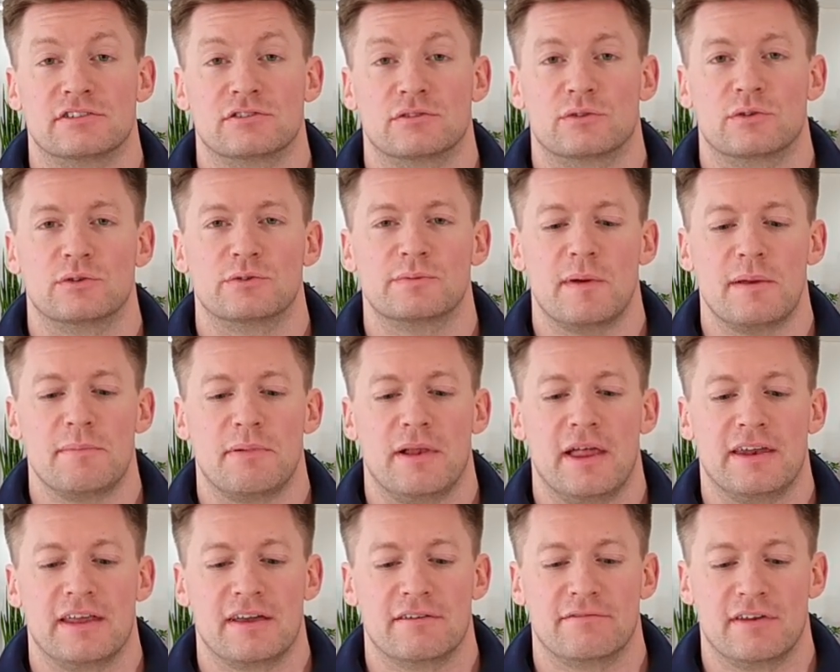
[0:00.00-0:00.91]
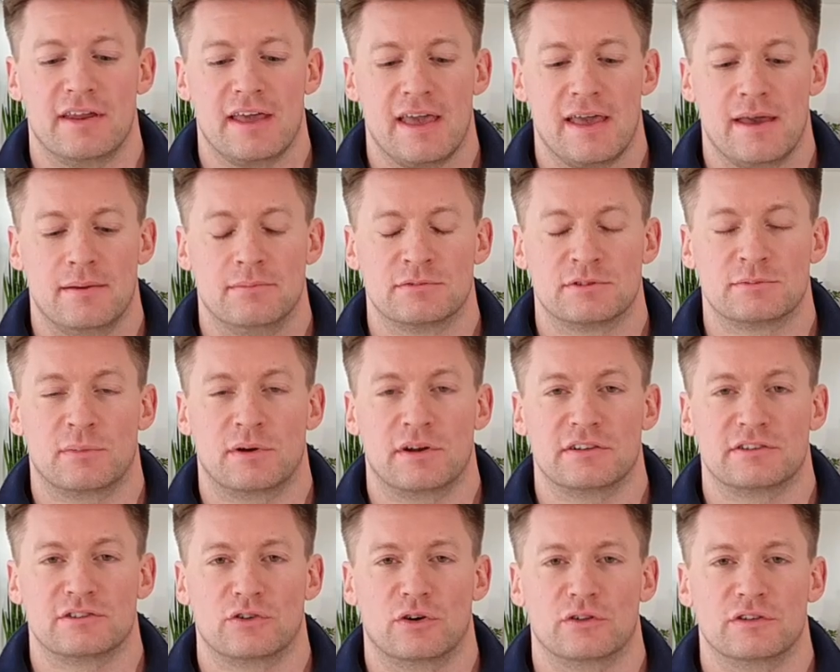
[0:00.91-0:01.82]
So it goes by plenty of names, but
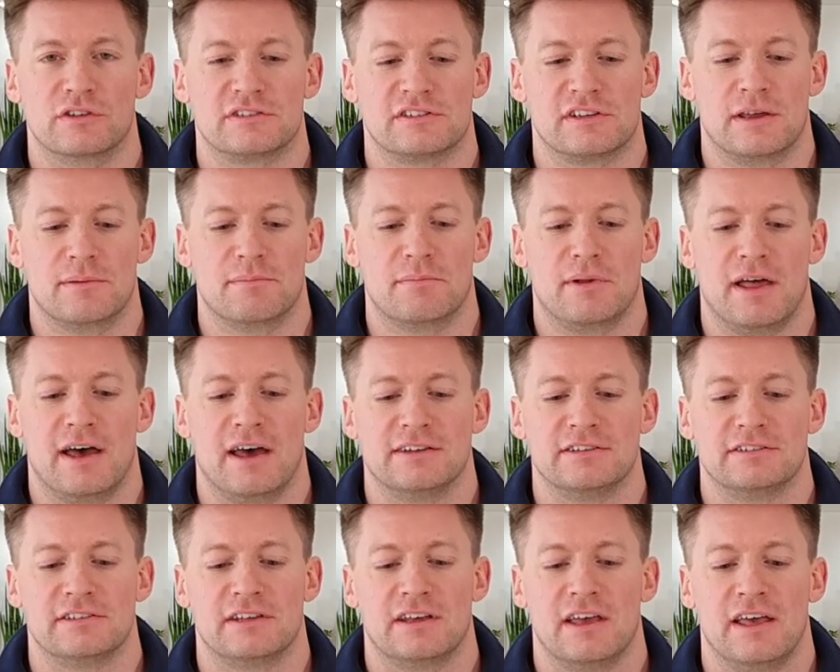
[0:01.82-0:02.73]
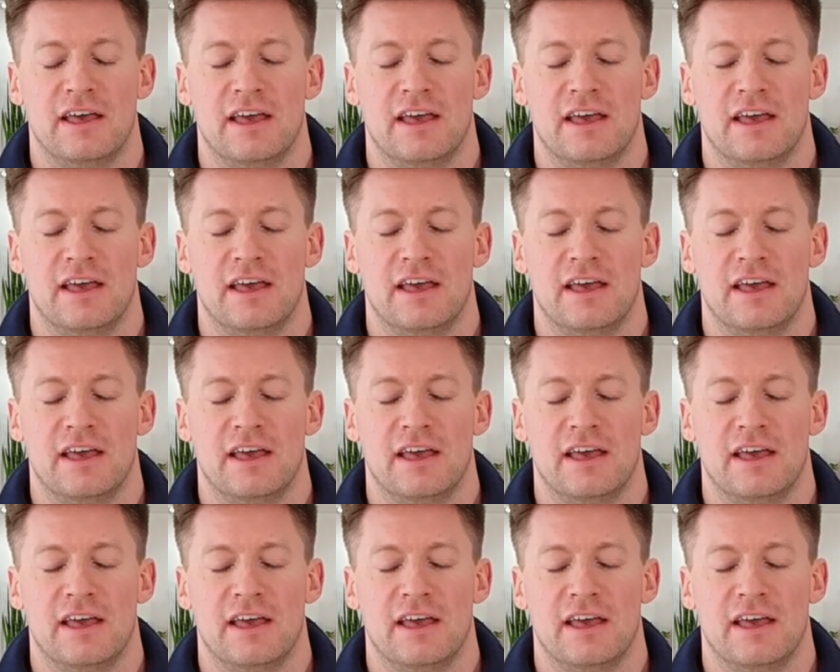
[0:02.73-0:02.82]
it's all the same plant.